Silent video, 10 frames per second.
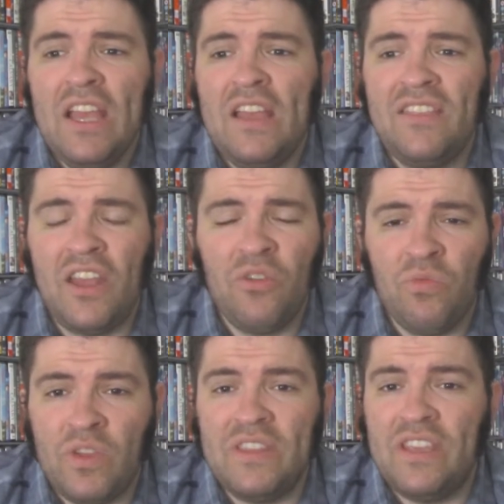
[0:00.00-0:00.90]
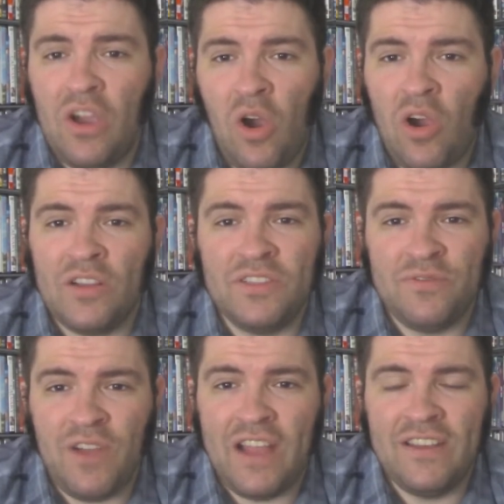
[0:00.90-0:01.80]
that are really hard to
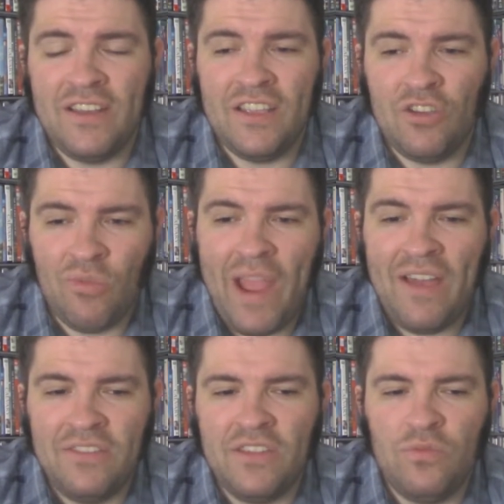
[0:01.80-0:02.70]
find any grounded